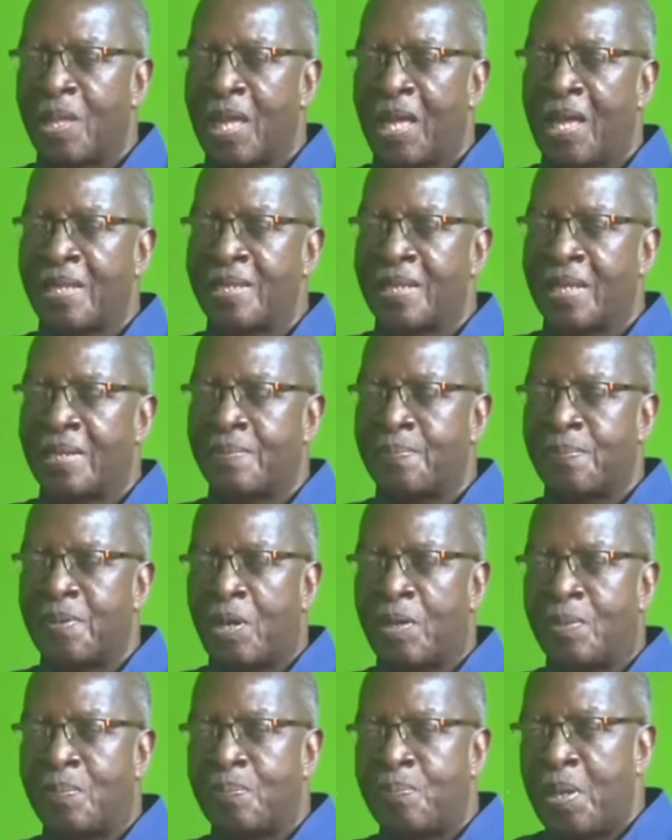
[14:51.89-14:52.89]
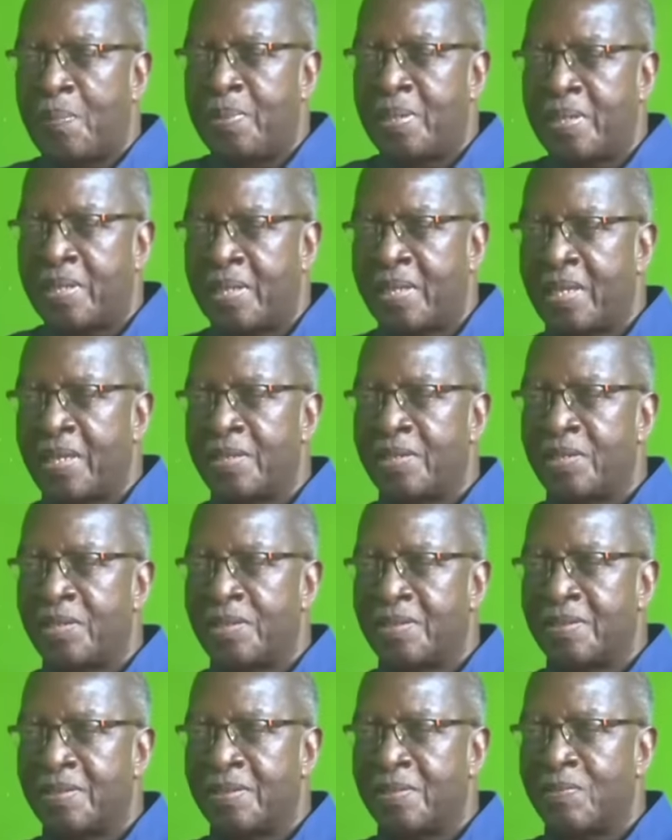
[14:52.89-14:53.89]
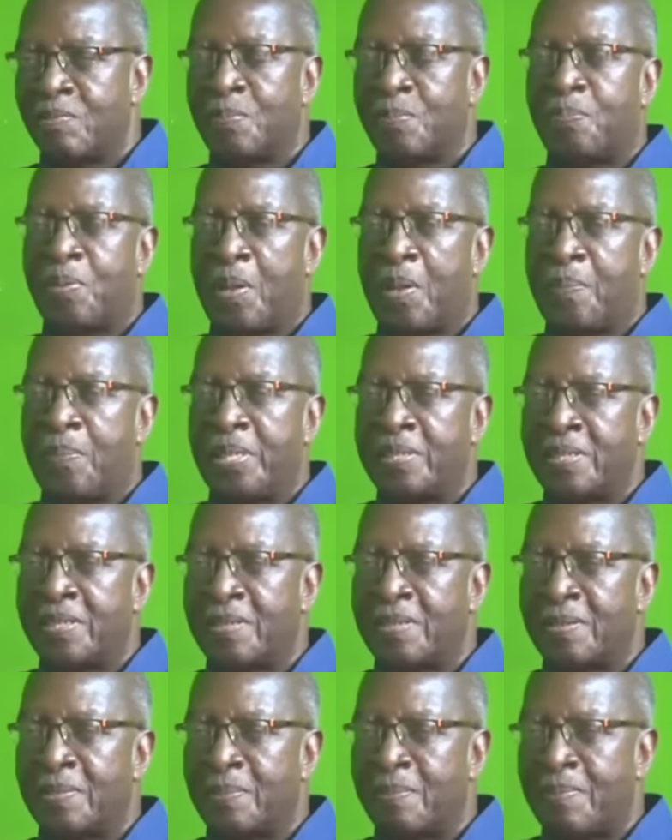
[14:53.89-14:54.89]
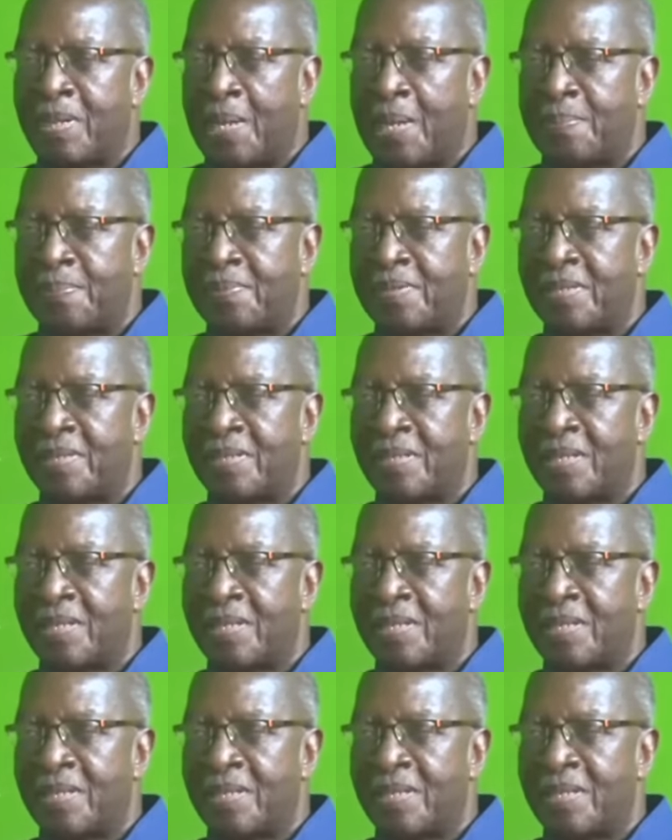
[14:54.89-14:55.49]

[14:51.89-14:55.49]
on public occasions, would publish maps